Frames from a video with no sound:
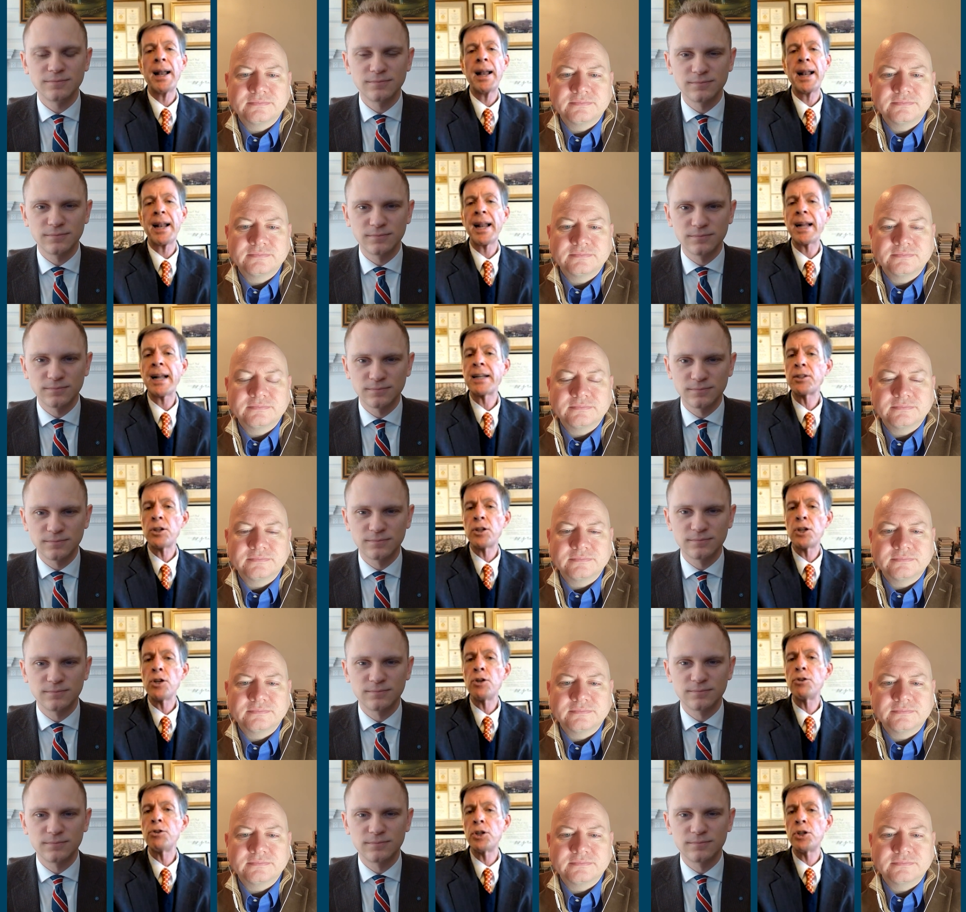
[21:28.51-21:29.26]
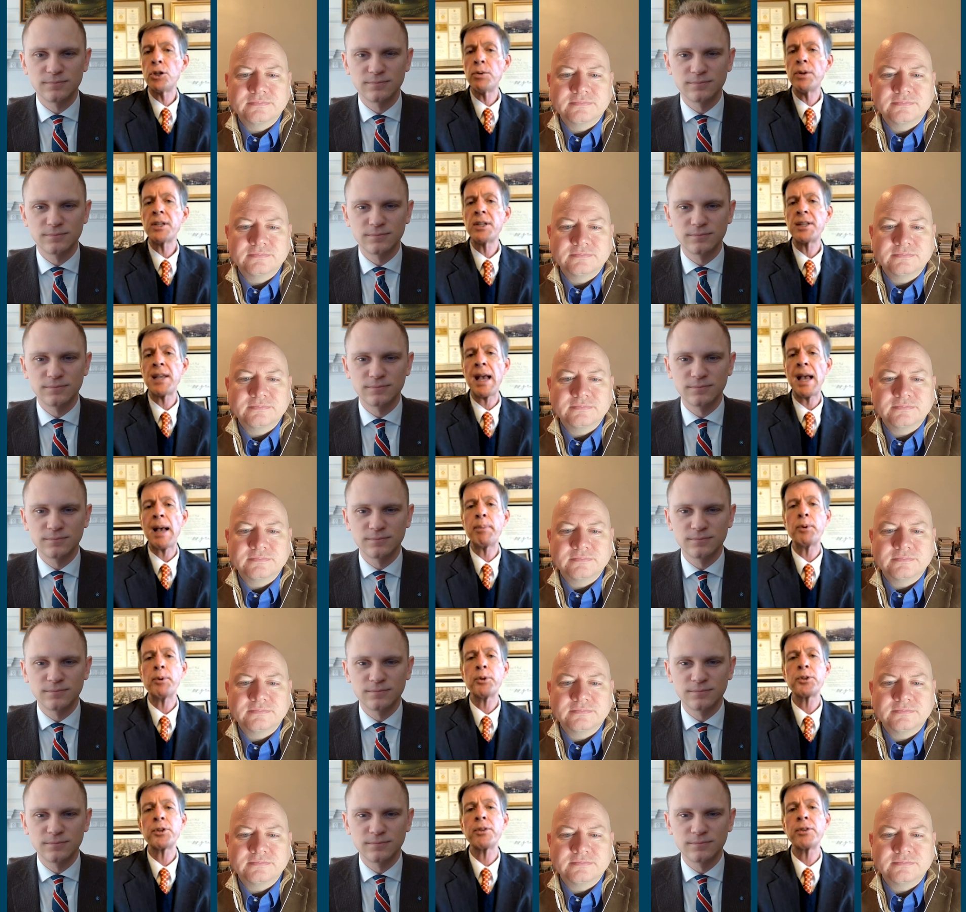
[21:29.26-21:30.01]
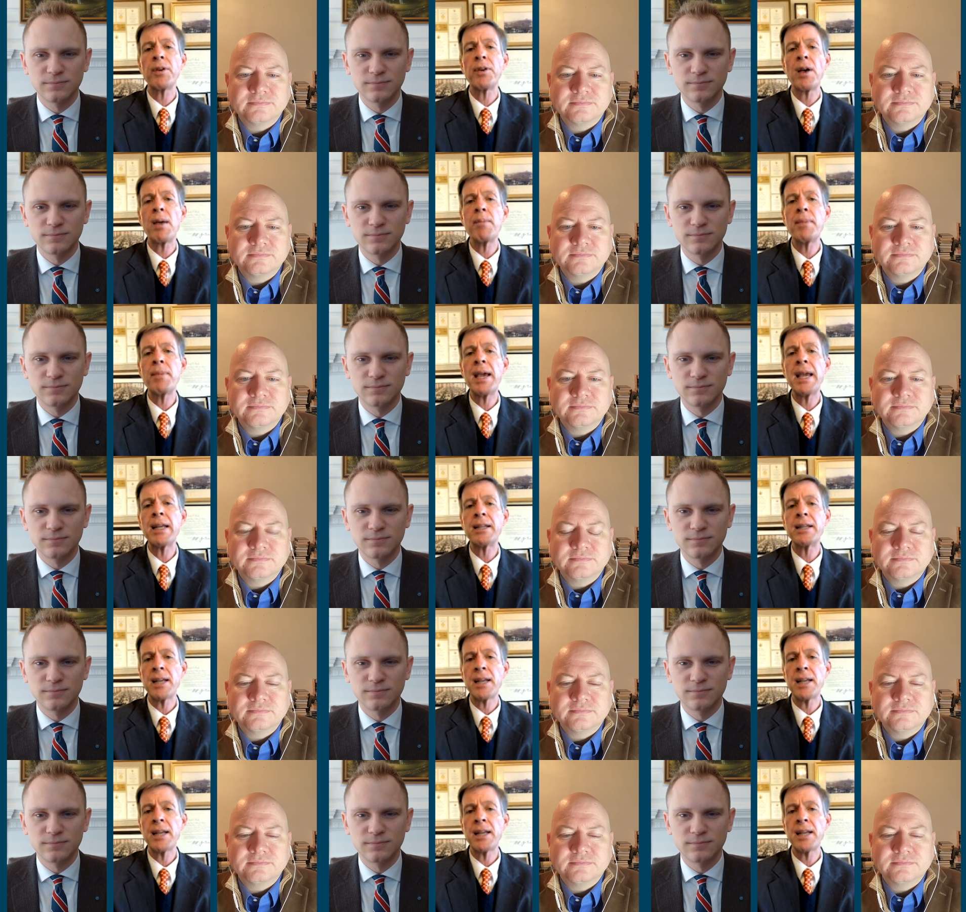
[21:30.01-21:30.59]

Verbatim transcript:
Speaker 1: Uh, and I'd like to use two examples, if I